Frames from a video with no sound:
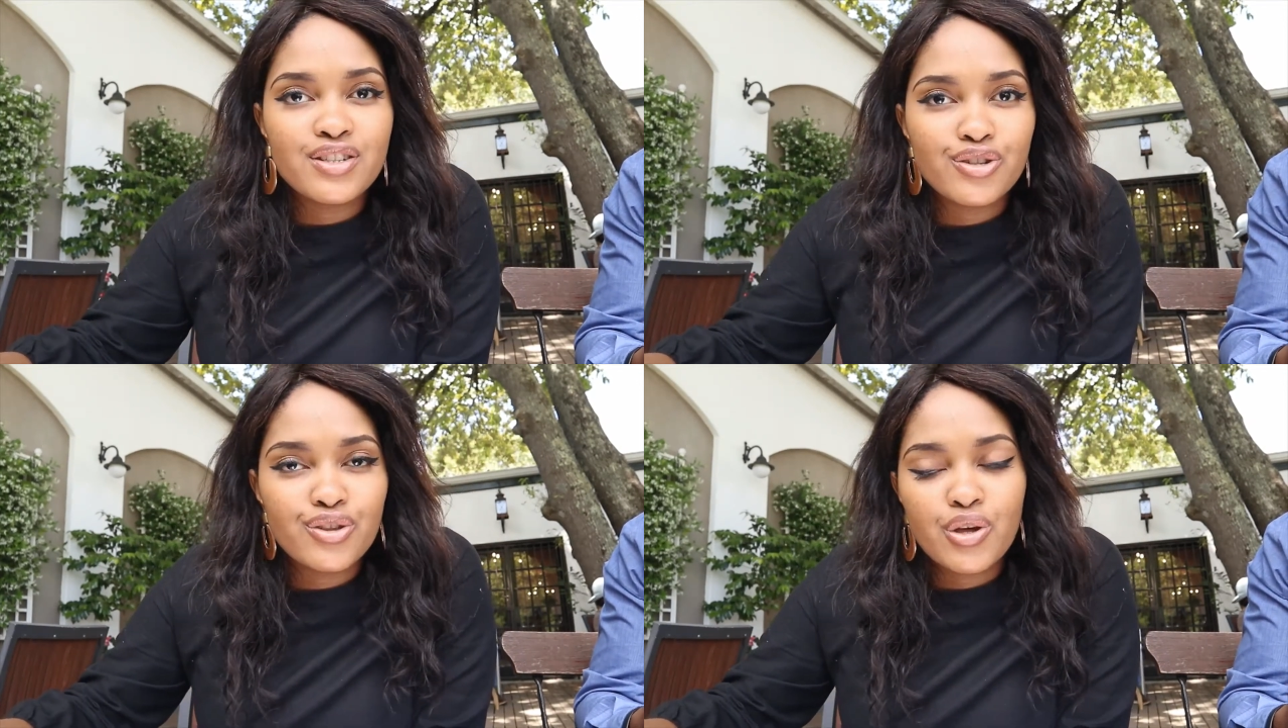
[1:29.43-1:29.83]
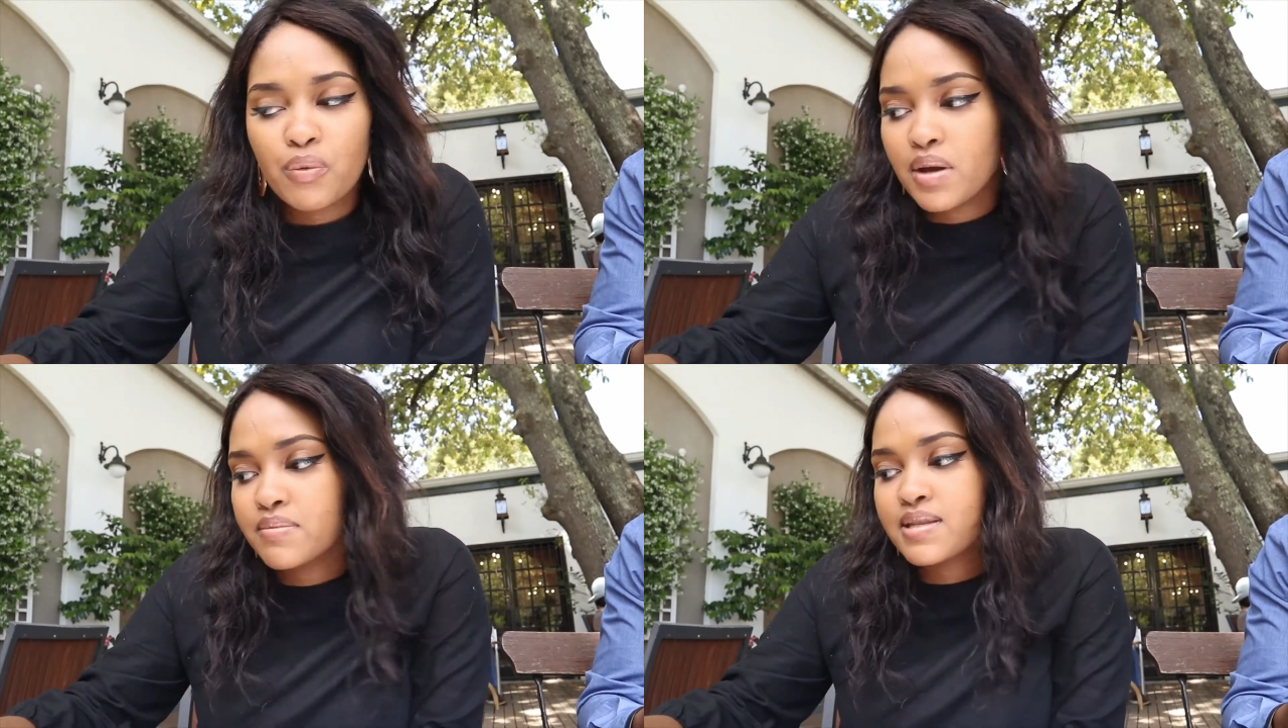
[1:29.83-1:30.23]
it on their
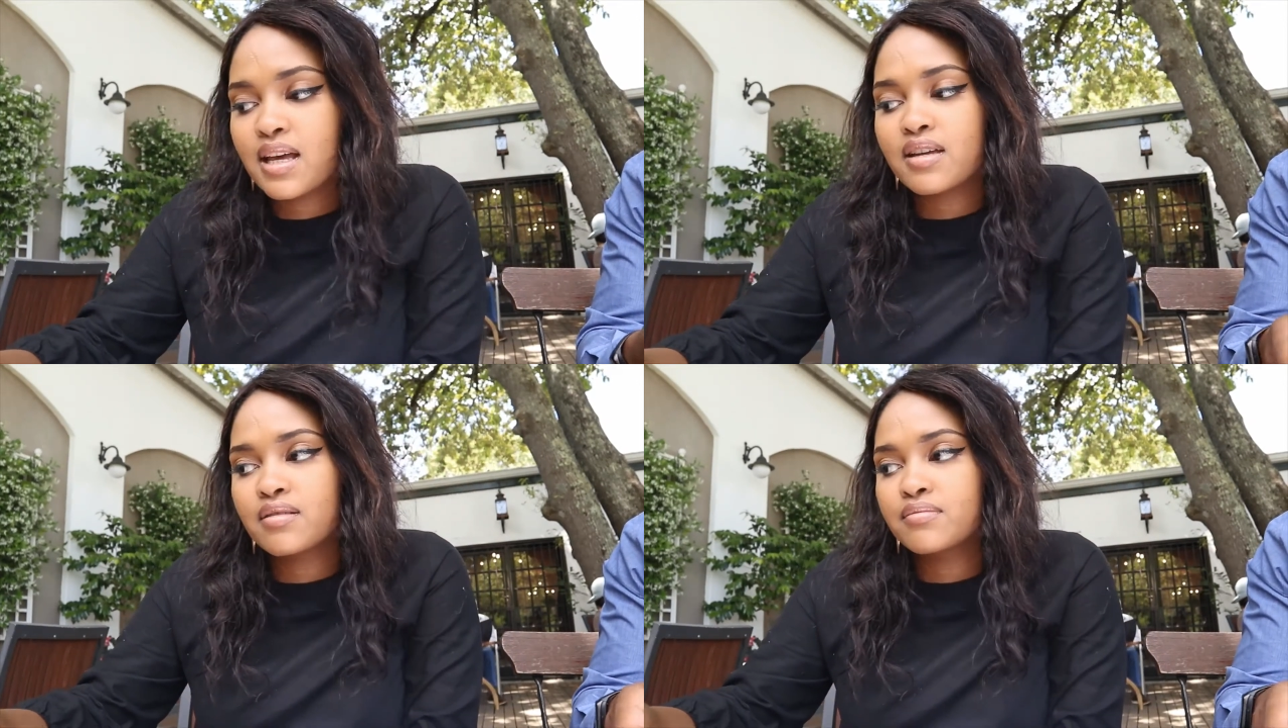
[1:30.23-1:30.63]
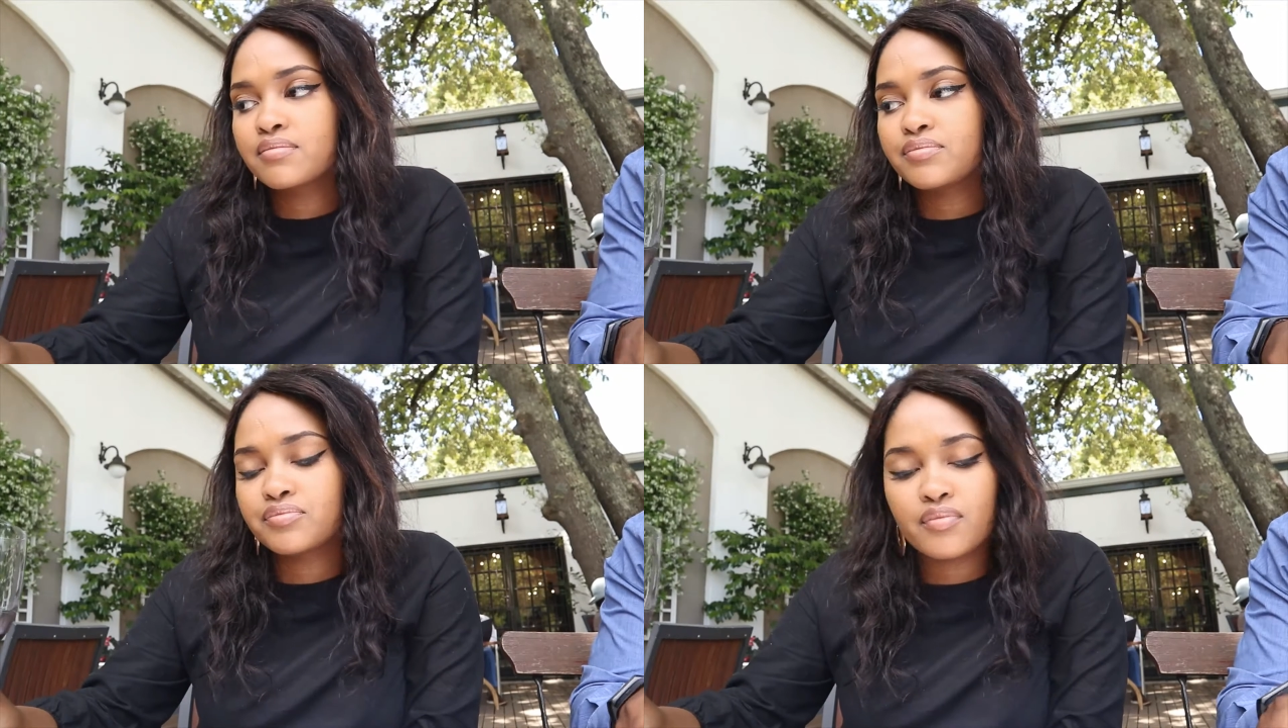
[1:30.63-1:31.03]
website.
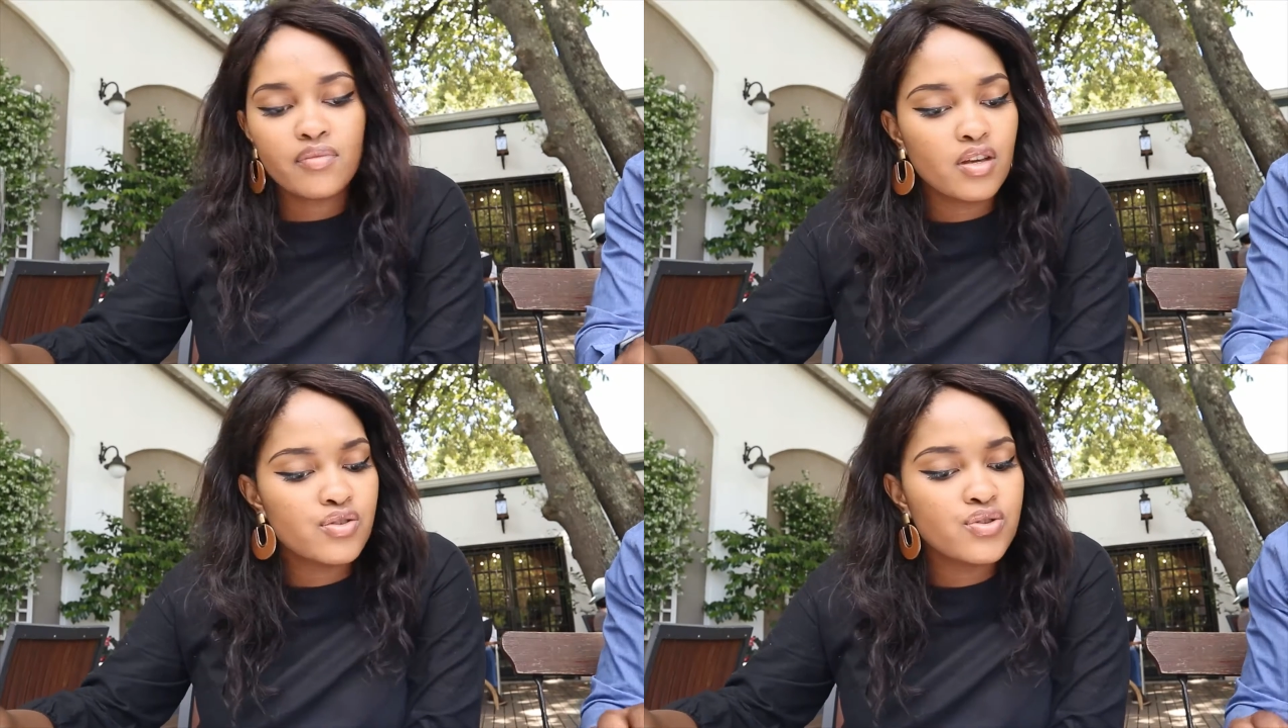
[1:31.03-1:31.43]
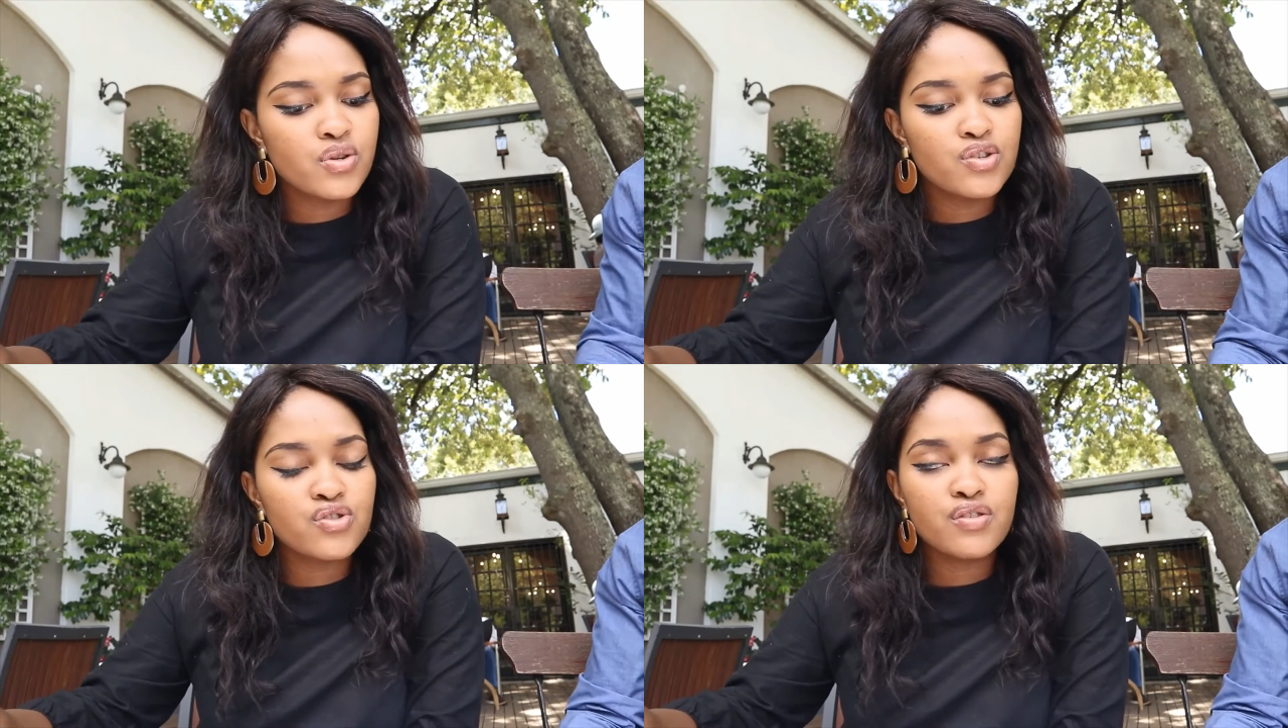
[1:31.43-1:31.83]
It's
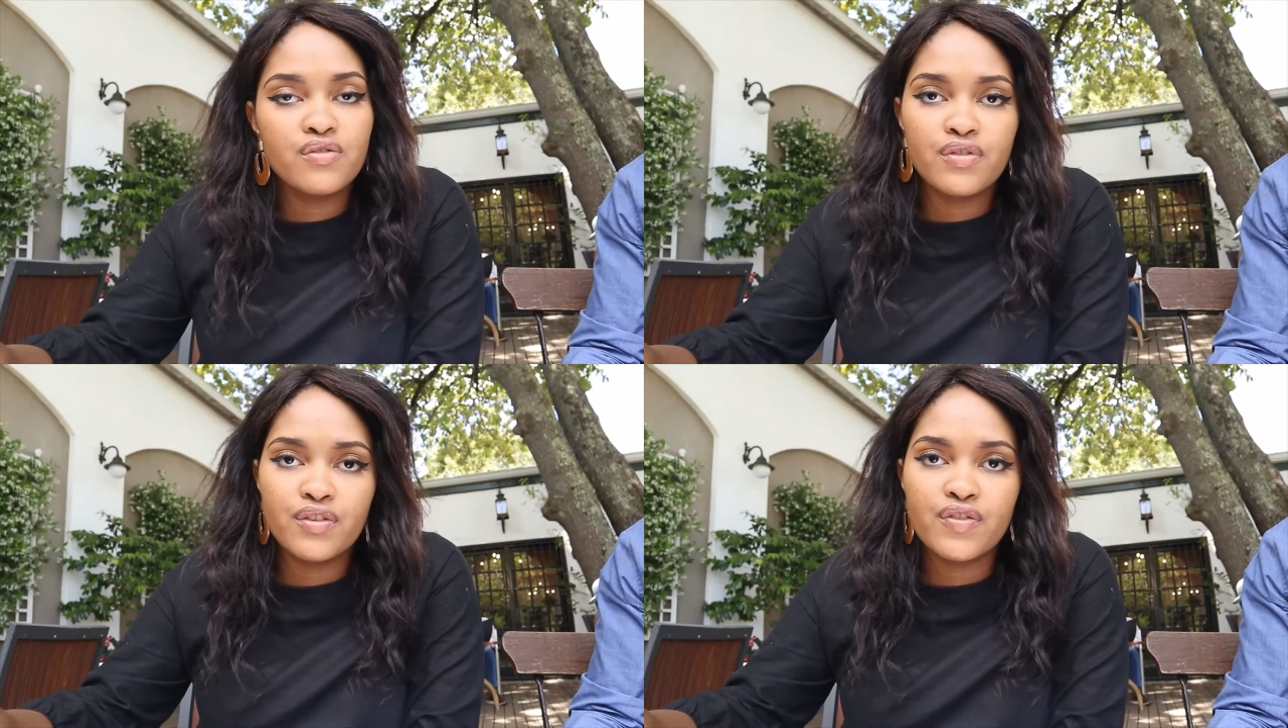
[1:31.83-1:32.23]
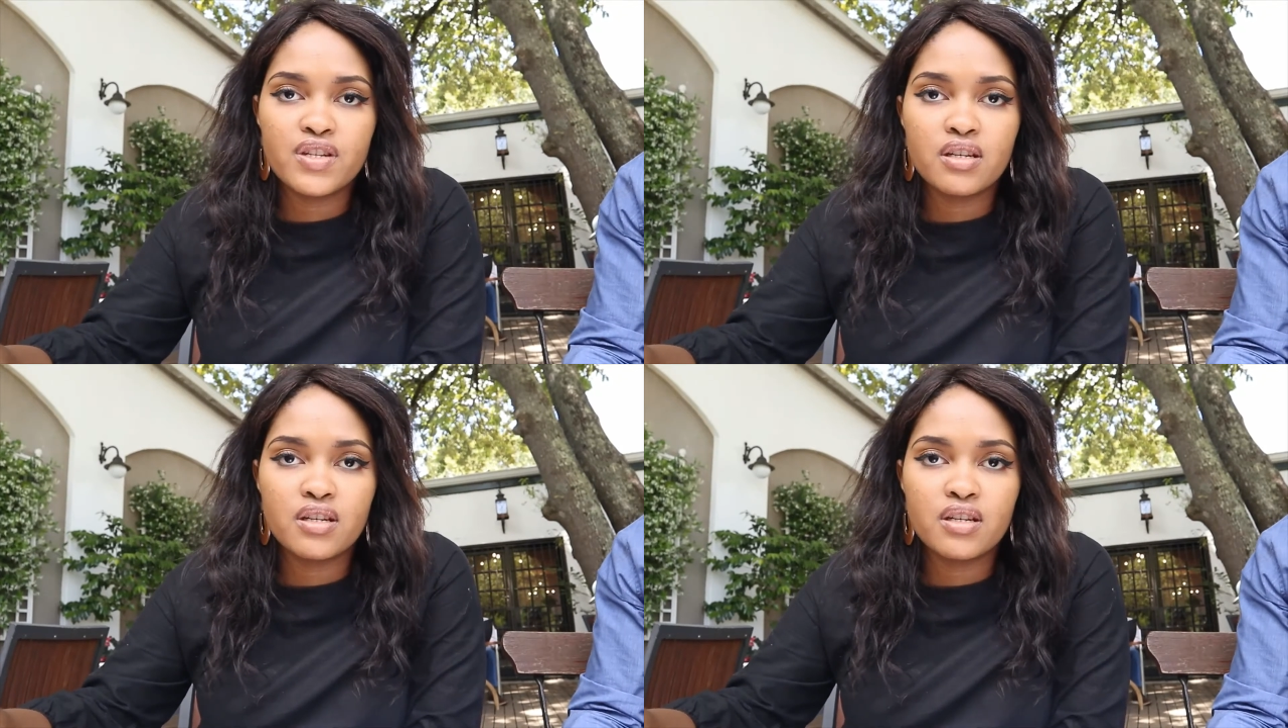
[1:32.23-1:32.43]
250.